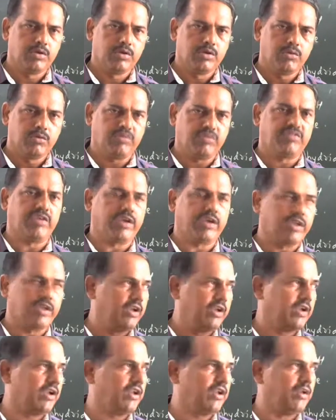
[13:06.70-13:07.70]
which
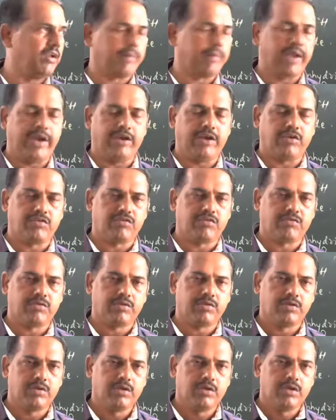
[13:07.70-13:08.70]
secreted in plants,
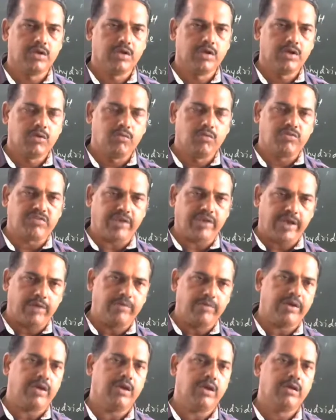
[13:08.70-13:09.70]
which have
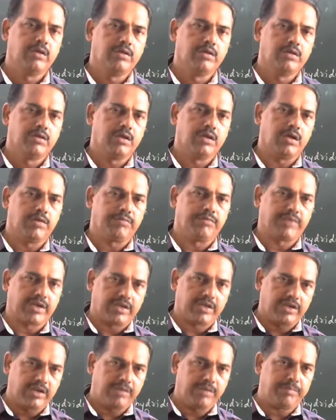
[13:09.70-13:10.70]
a
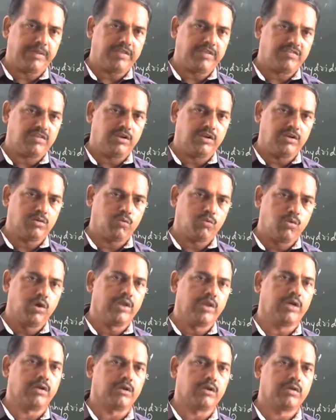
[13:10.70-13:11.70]
fragrant, pleasant
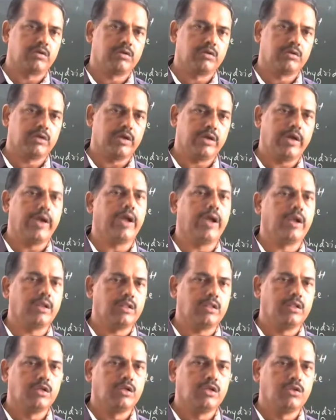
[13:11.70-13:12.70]
odor,
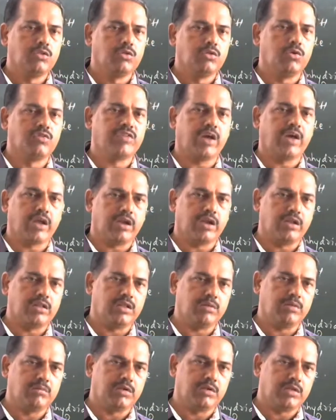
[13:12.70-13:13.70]
and those are
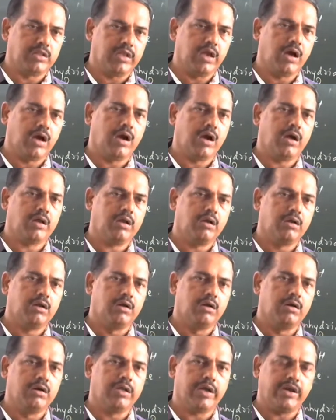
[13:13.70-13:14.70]
nothing but they are
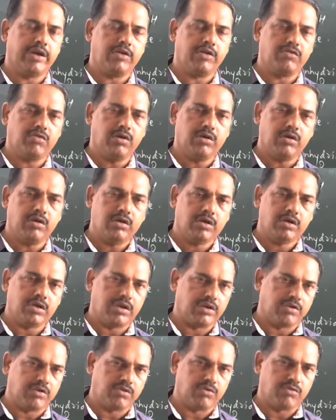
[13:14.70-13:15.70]
aldehydes or
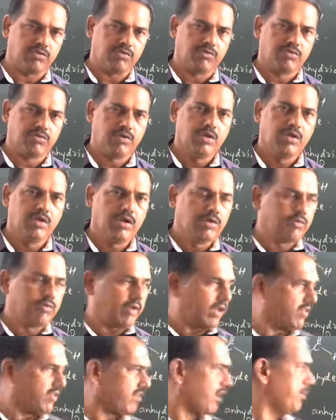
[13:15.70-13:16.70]
ketones. For
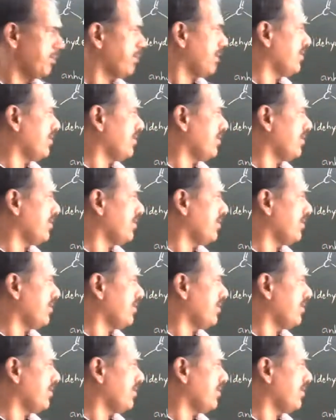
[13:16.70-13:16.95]
example,